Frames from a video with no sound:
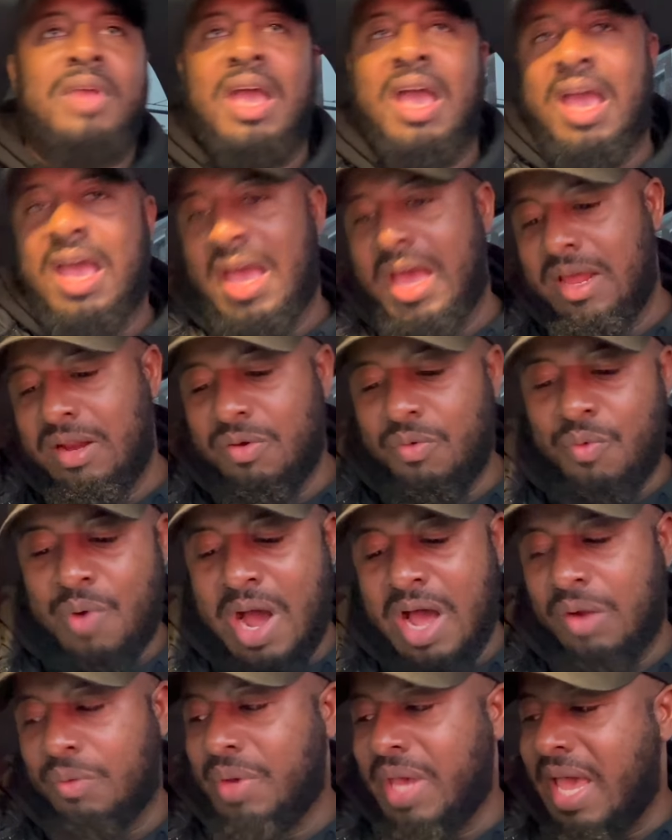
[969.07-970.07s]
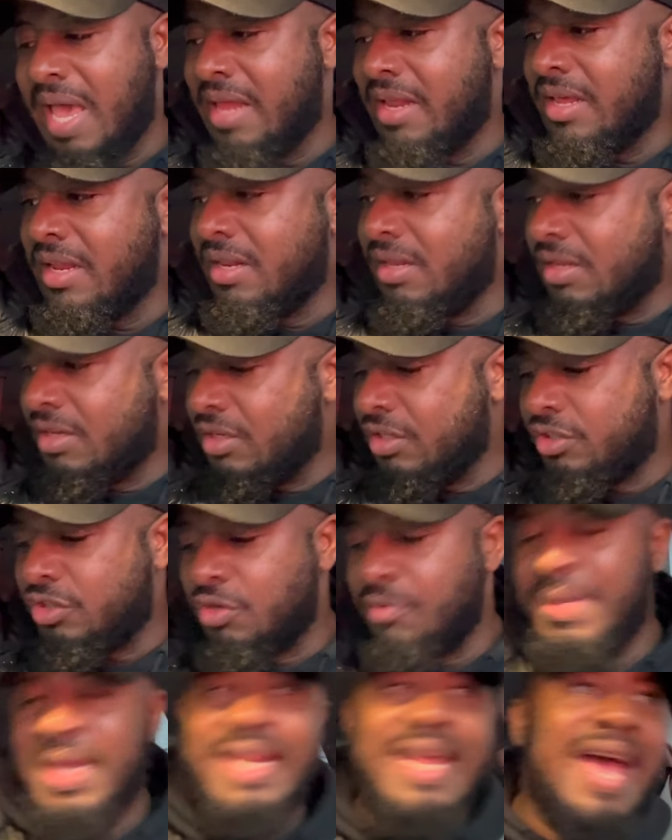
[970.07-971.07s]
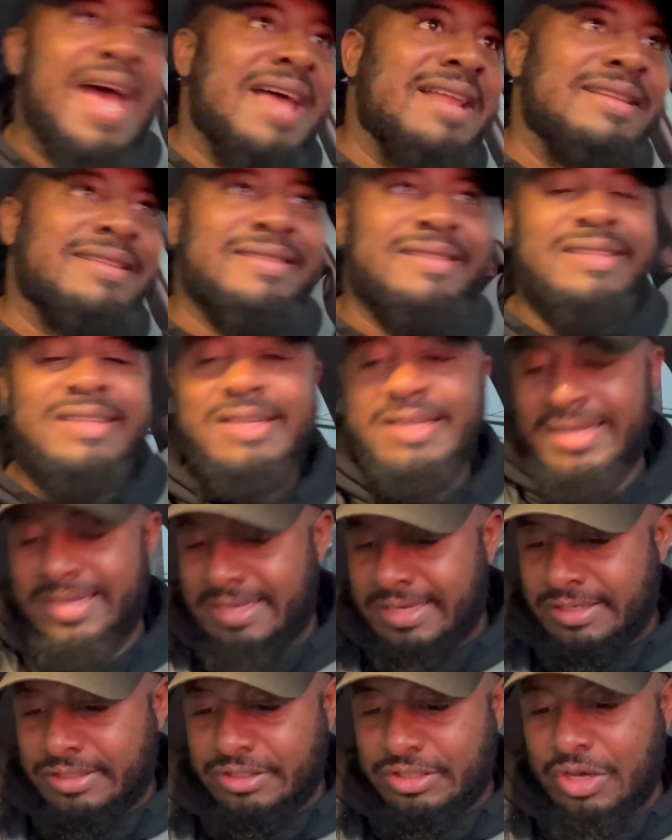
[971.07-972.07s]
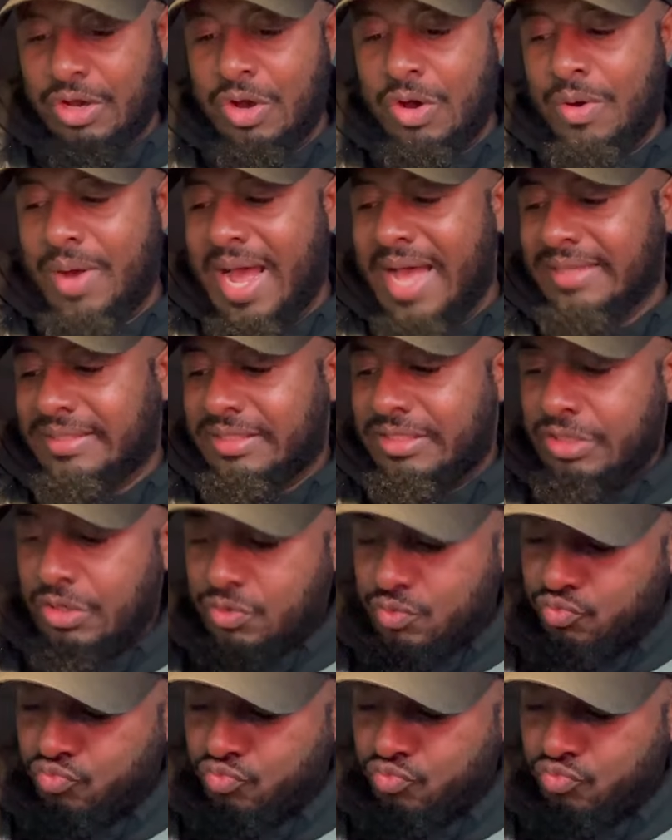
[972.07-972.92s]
and while we're heading to Manhattan. So I'll see.